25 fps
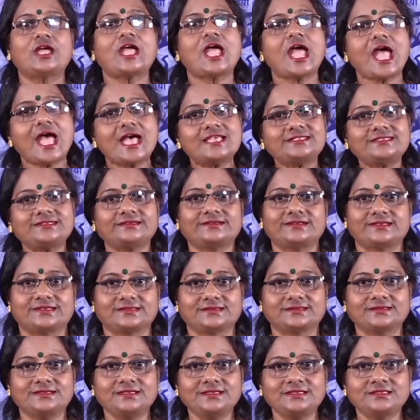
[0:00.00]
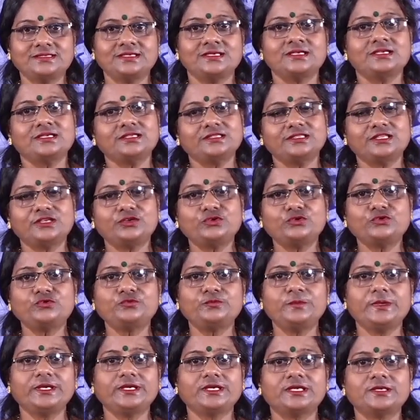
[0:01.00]
As a result, the roof
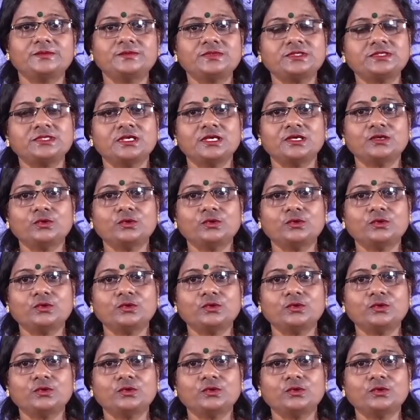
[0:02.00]
becomes